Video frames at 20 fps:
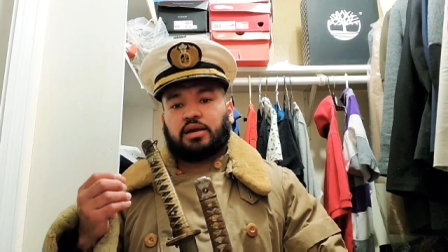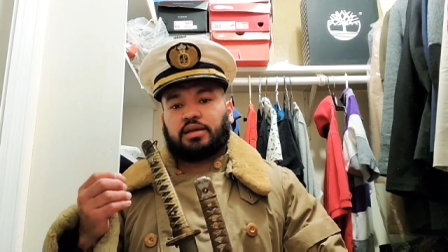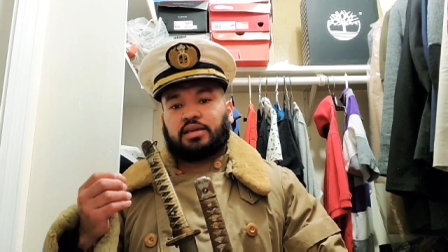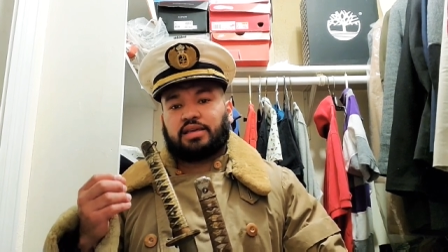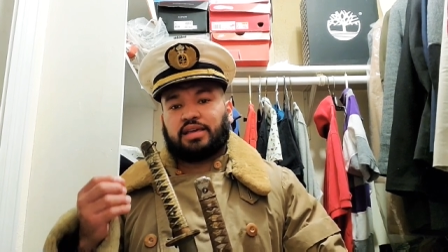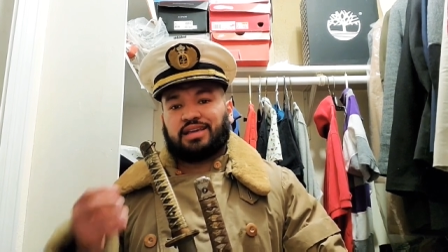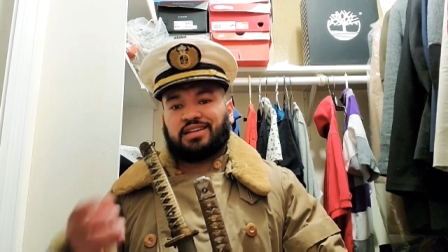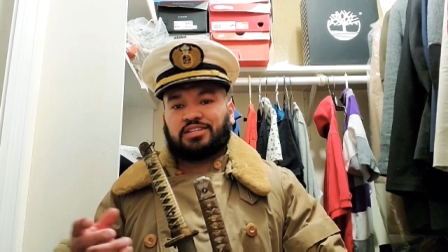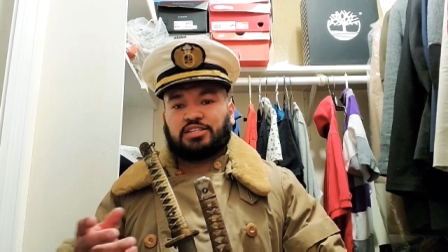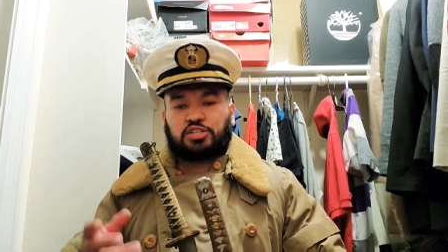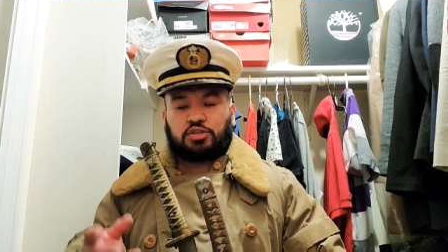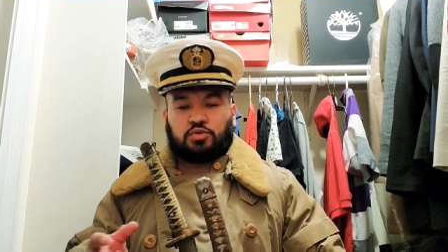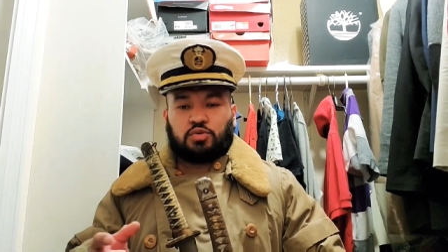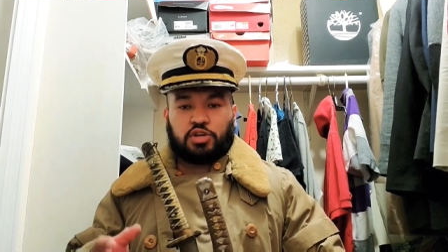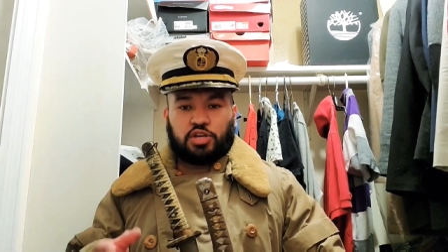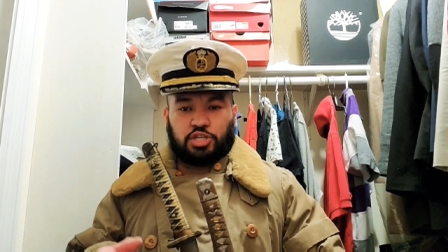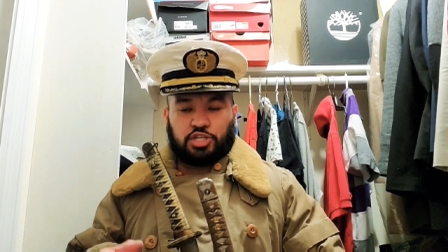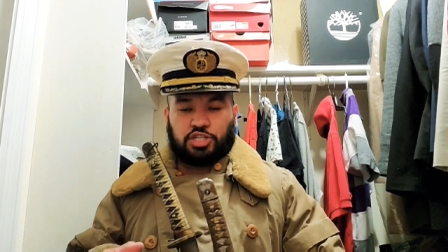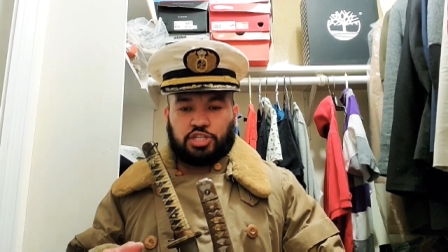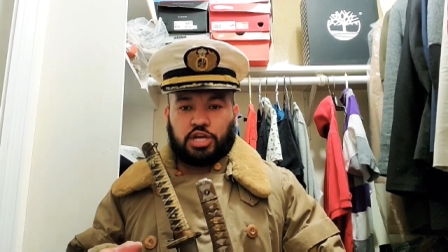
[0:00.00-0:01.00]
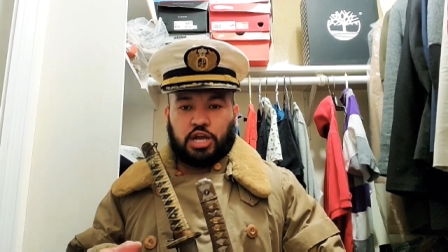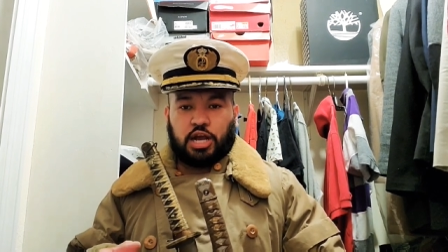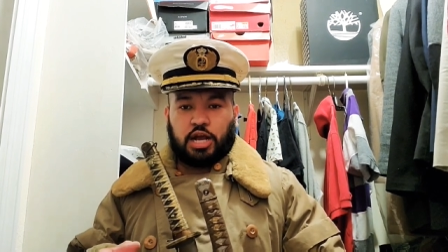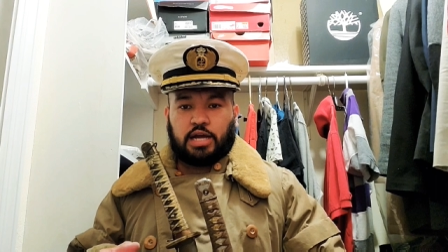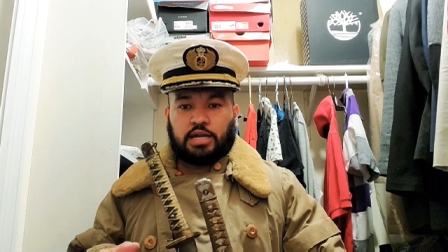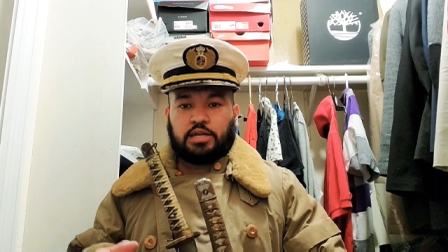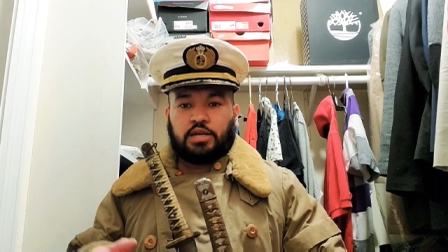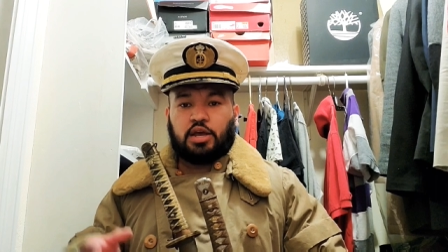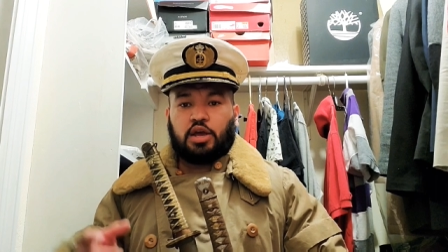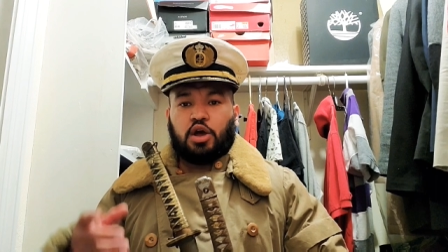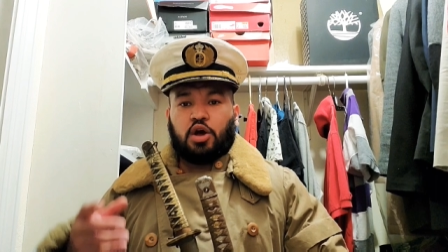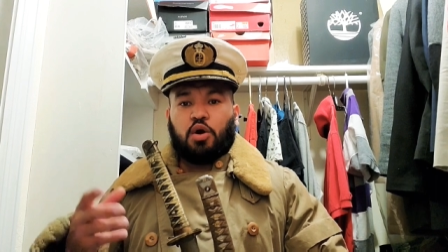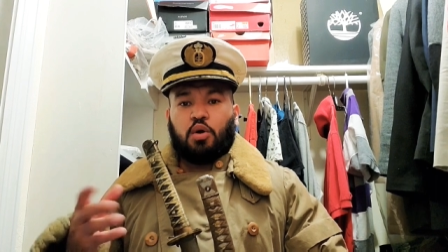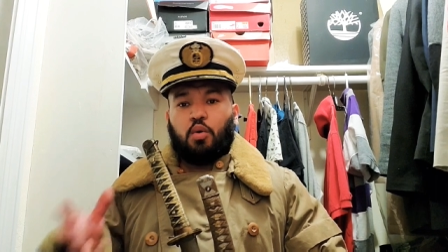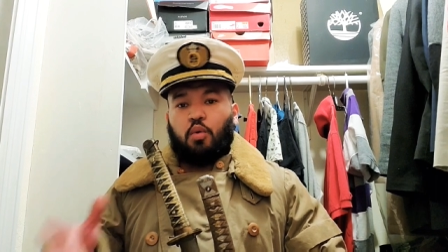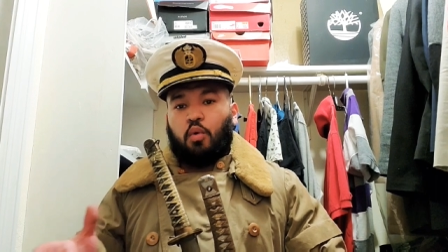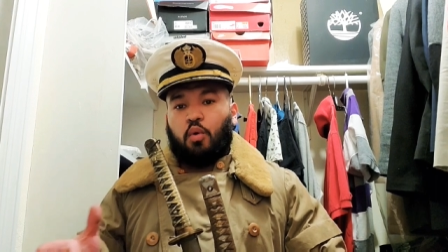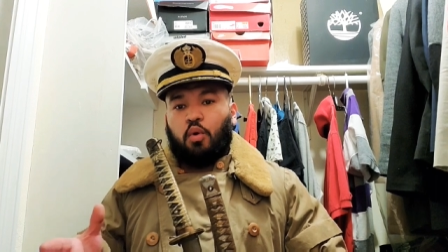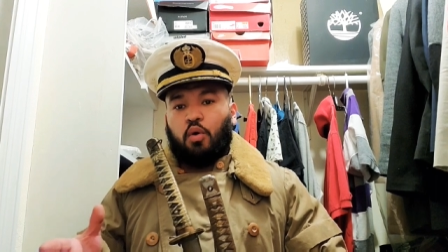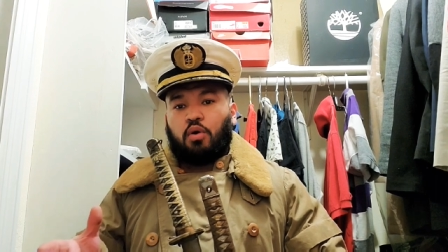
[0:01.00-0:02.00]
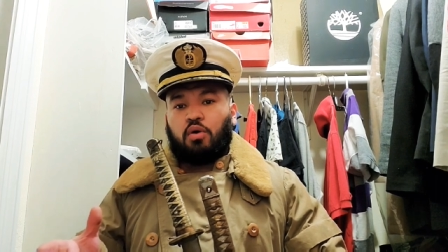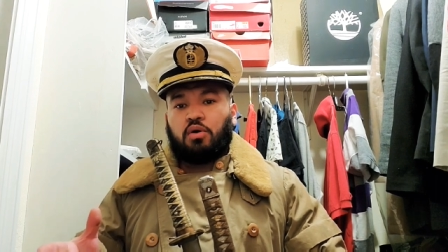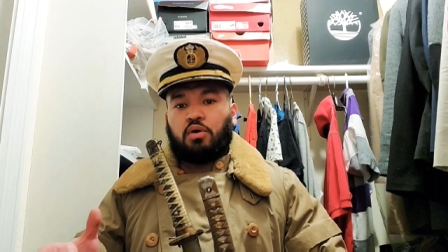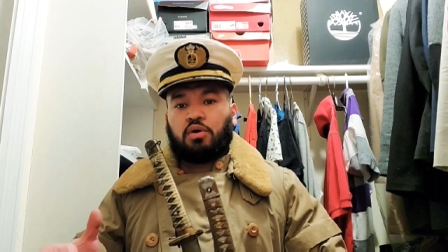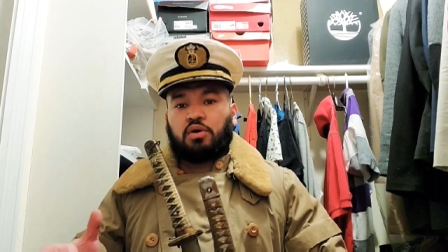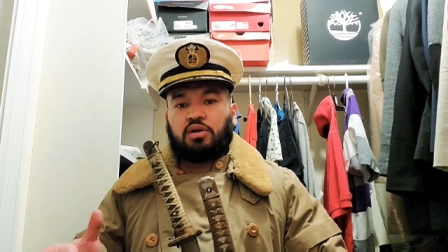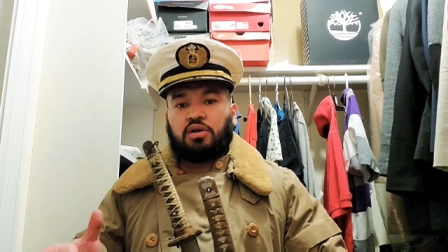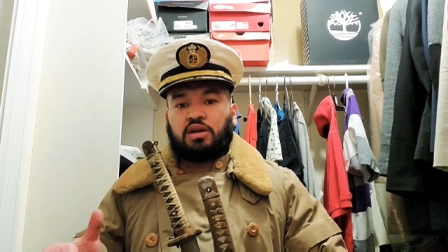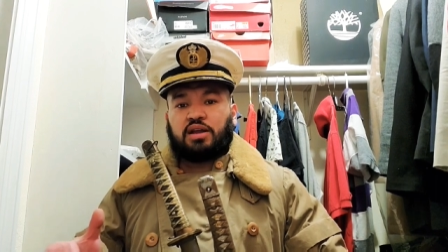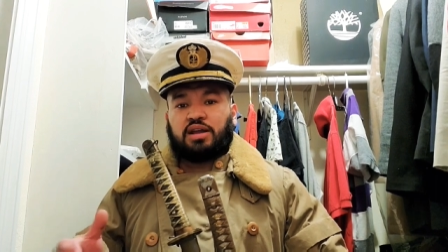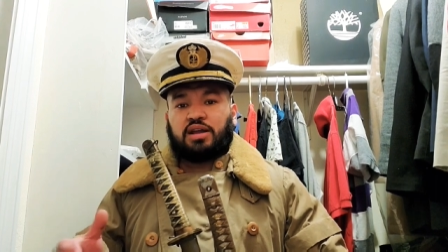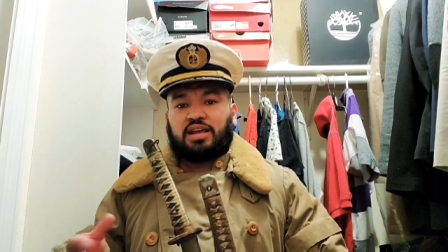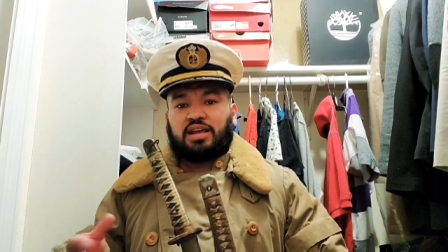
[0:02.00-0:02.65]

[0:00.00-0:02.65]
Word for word: get a screenshot or